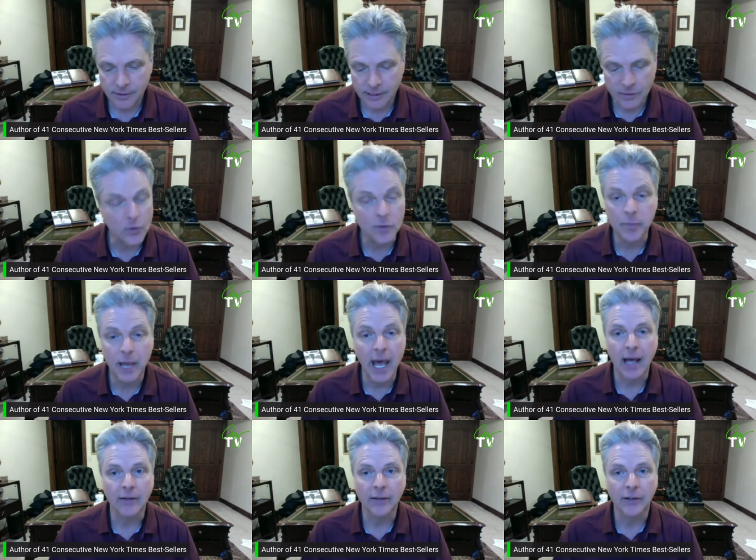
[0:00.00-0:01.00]
this was
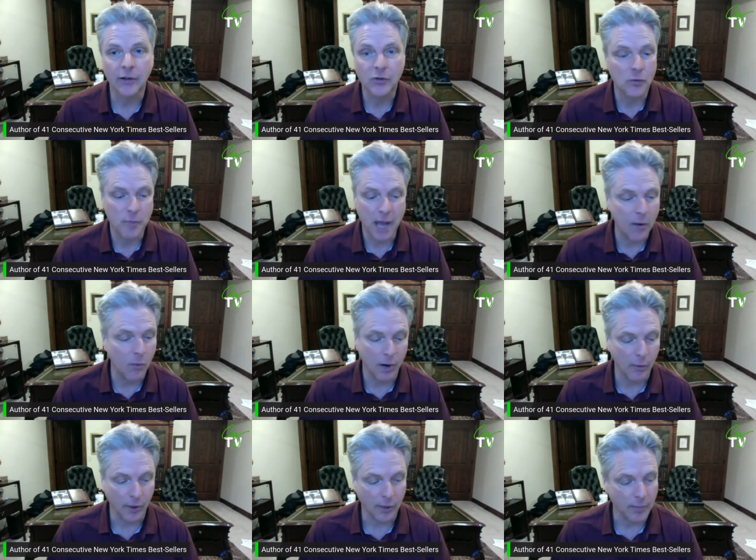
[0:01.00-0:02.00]
bad. She goes, you meant
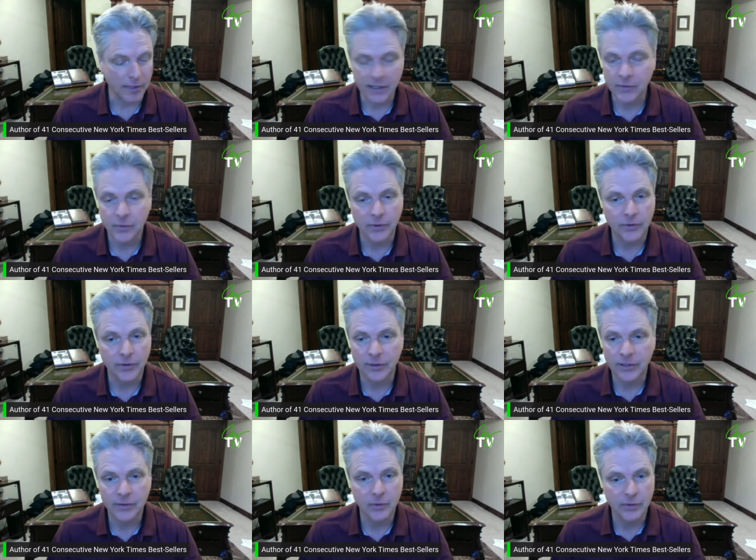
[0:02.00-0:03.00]
well, Rick, but this was,
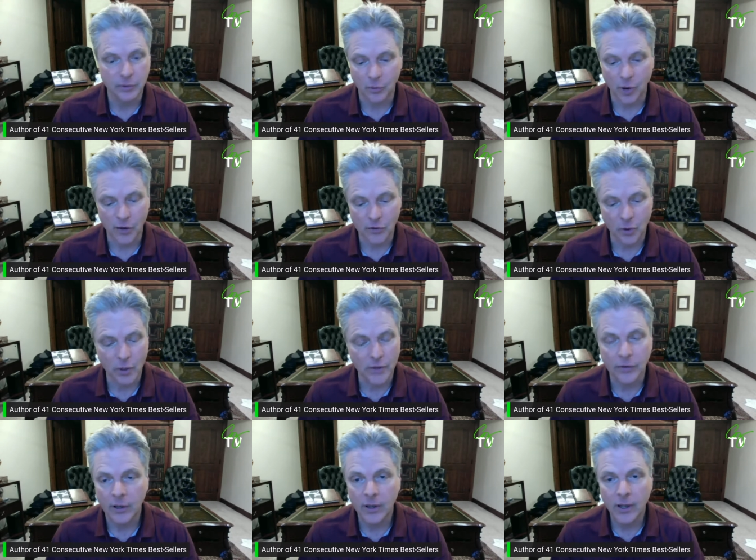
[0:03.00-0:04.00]
this was a wrong choice.